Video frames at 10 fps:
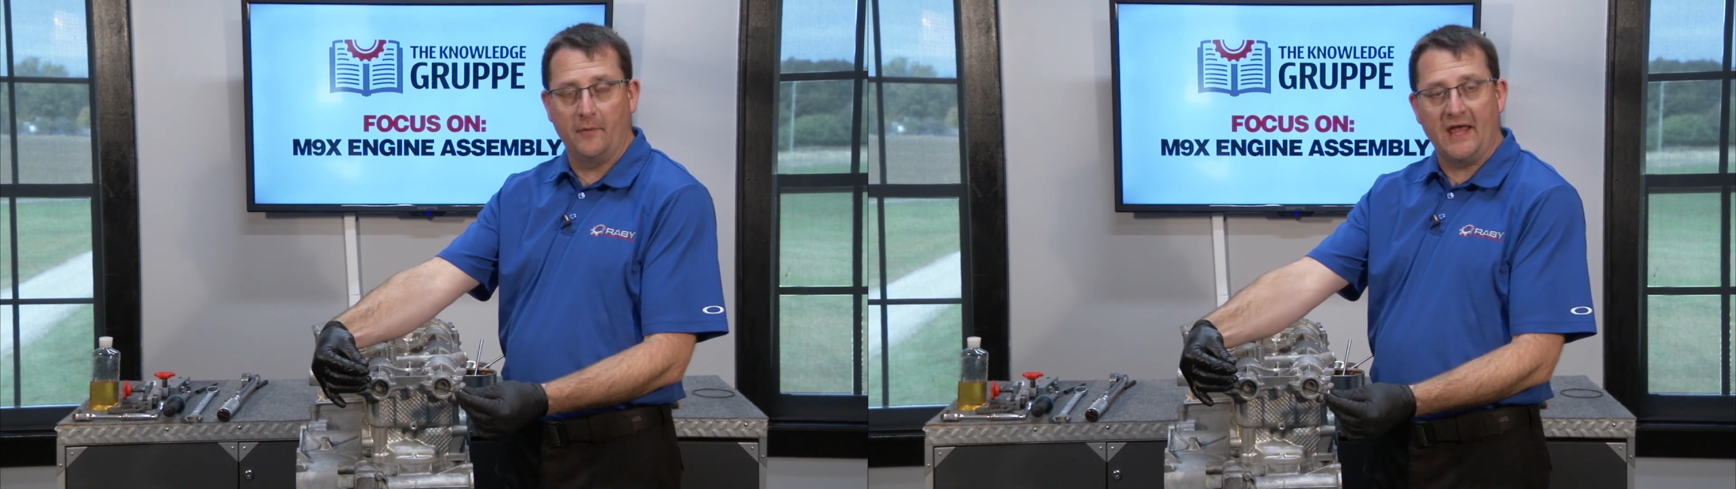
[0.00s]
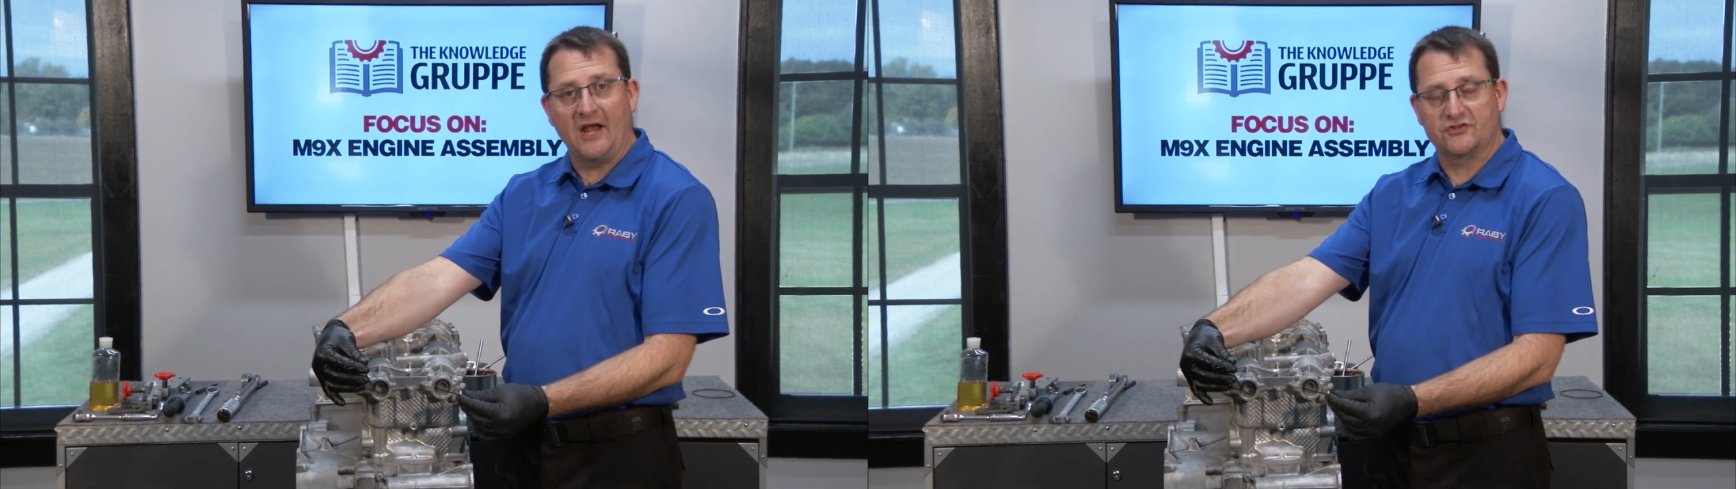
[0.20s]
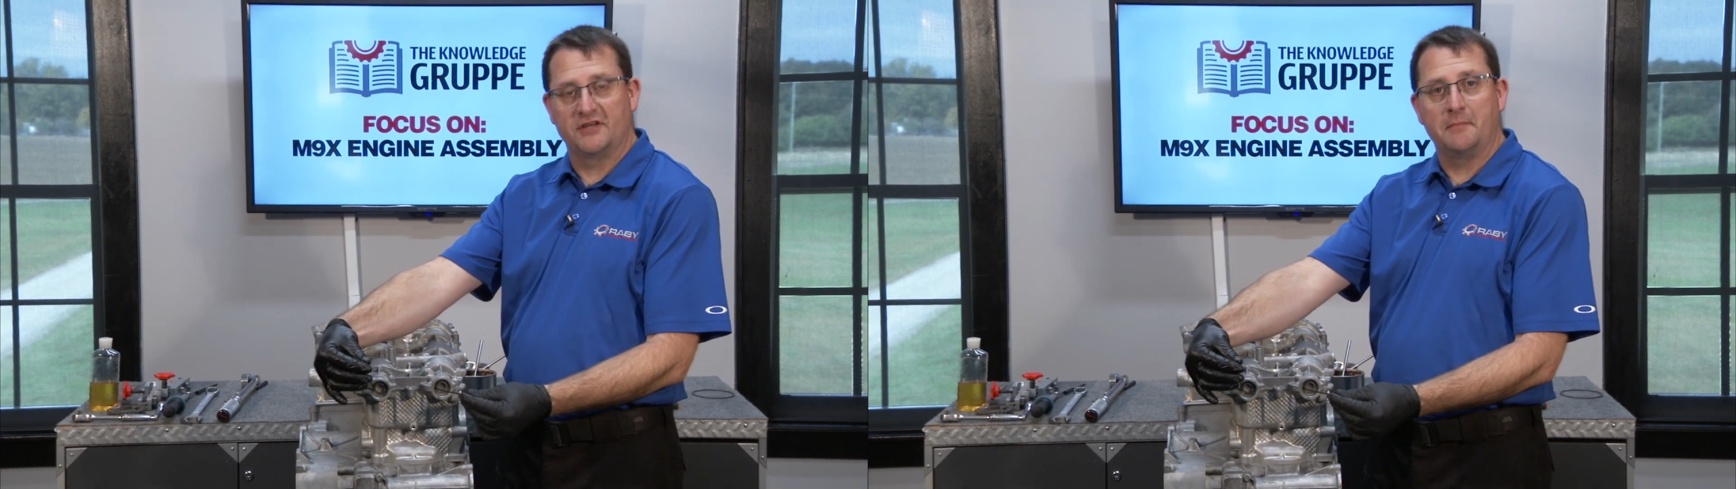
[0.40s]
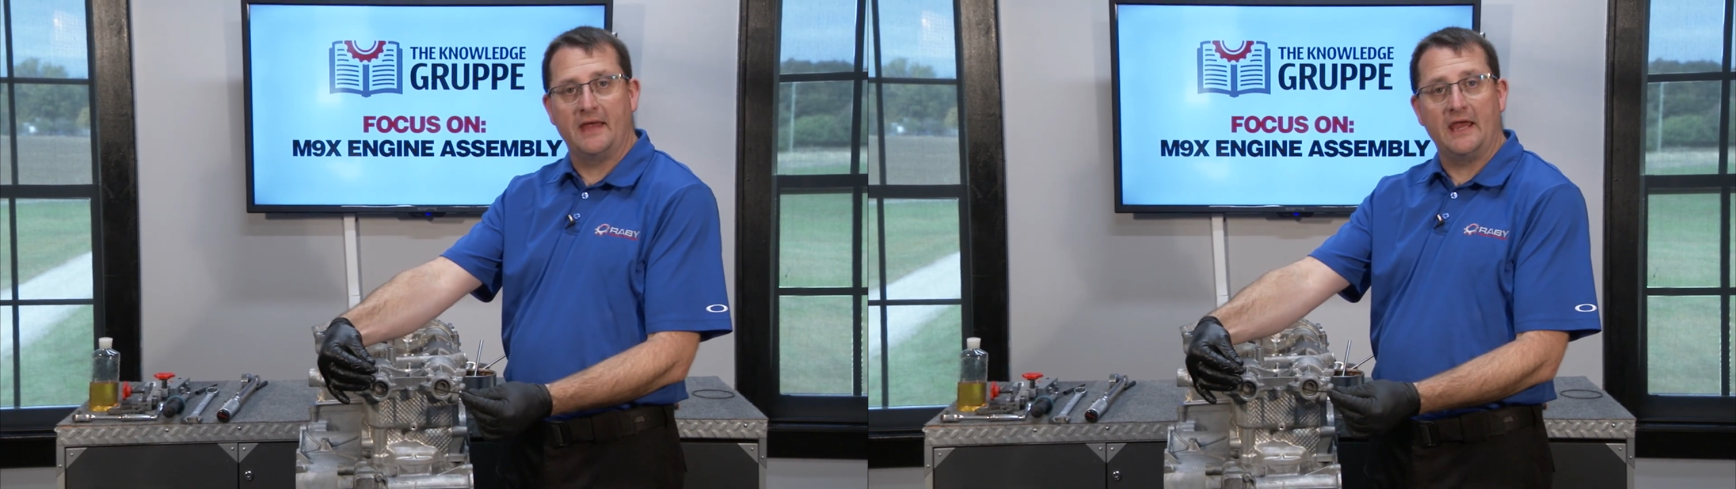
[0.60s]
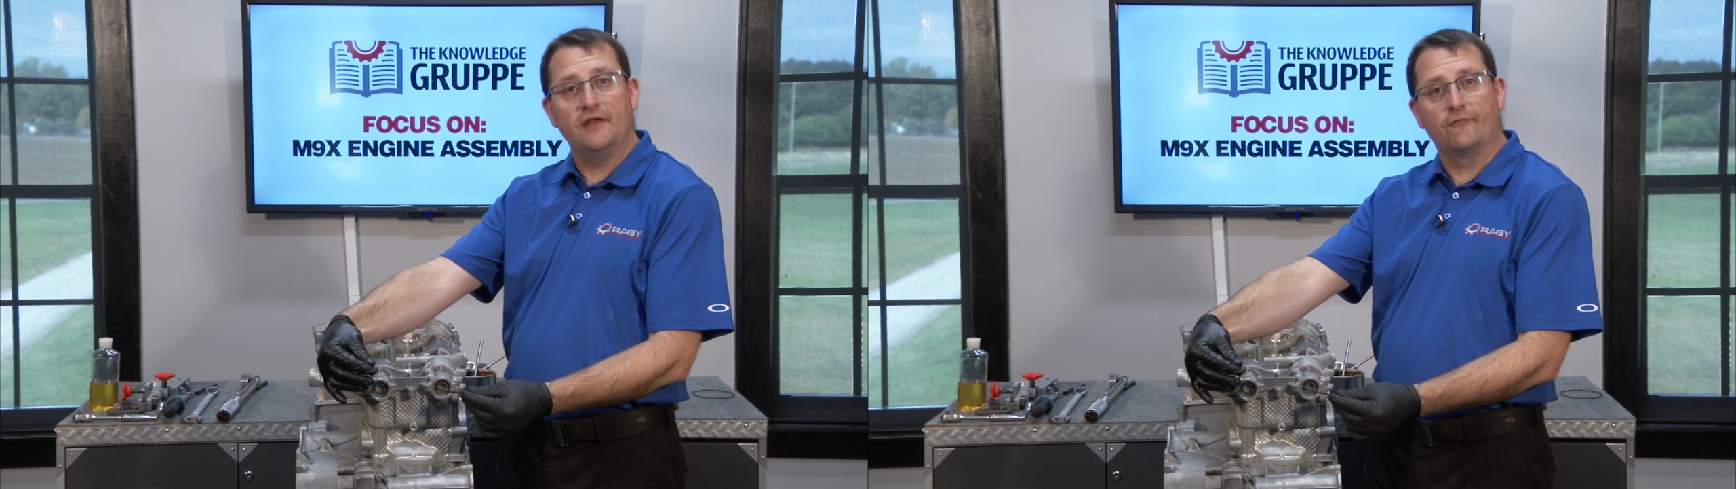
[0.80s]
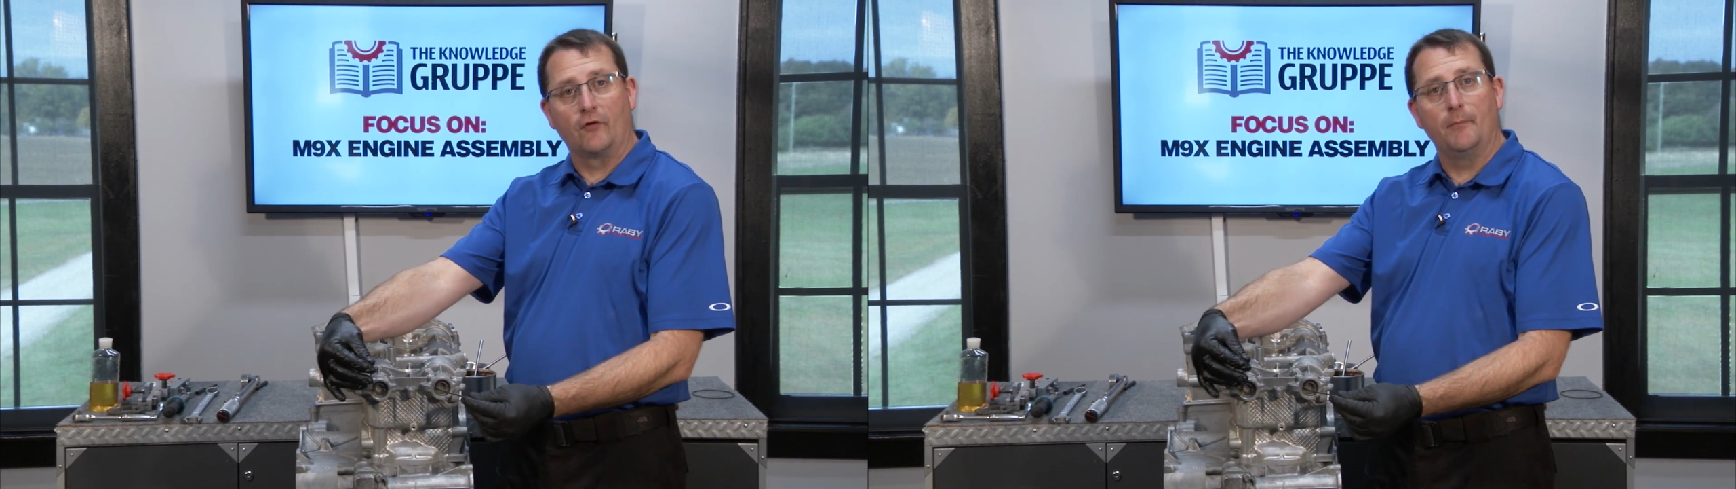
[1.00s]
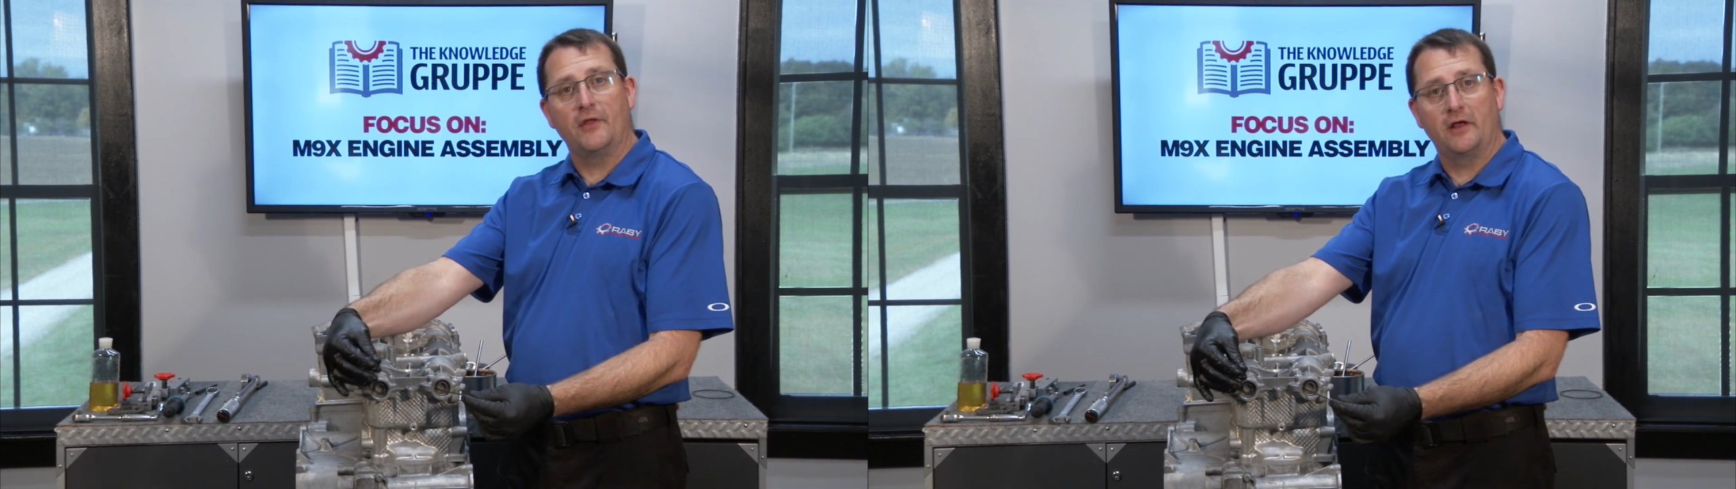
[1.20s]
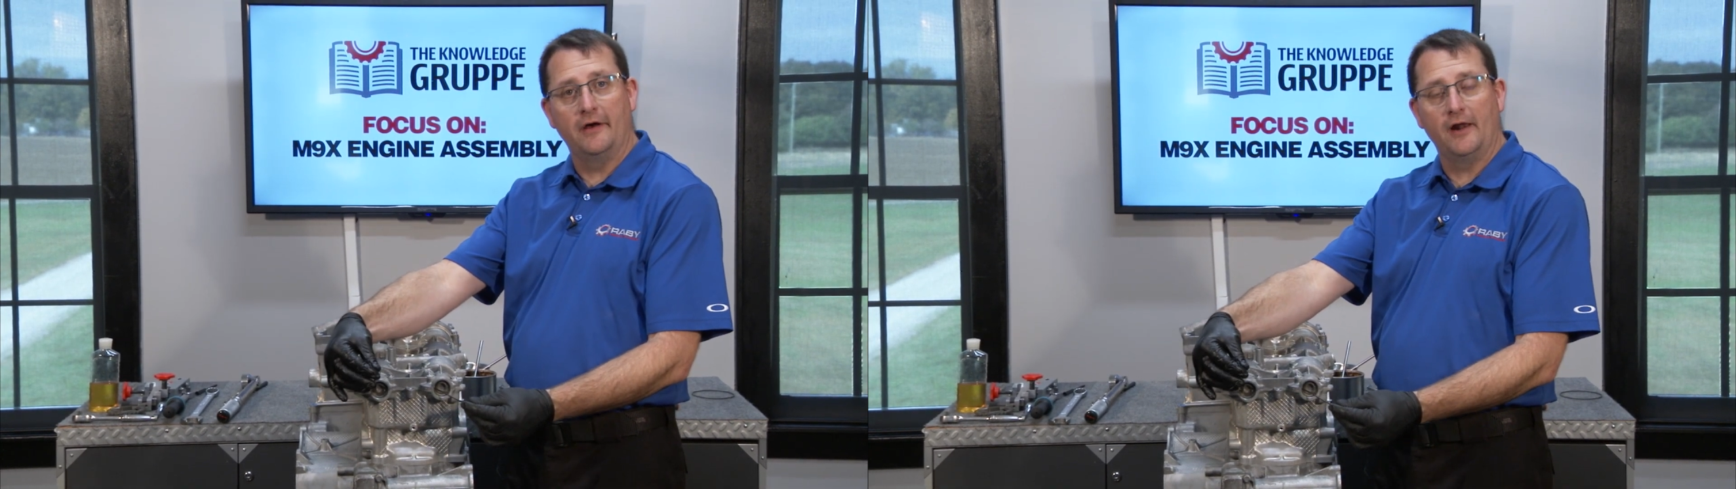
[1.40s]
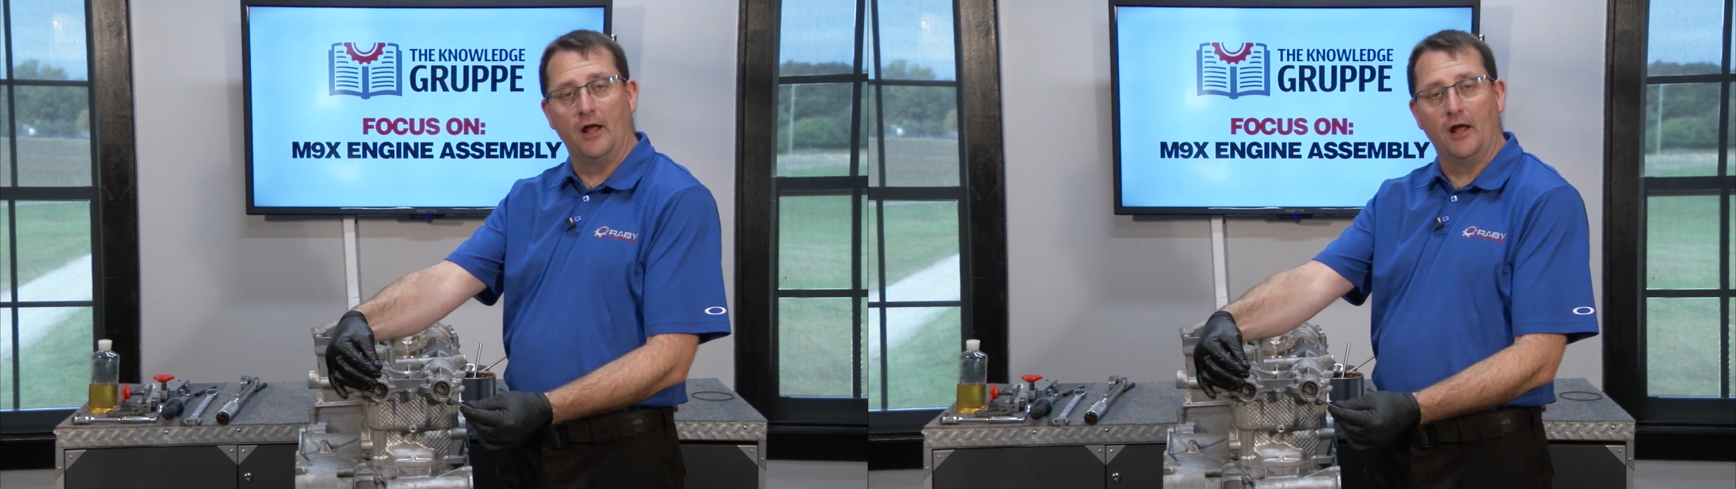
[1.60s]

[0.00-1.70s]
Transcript: we actually made from the cut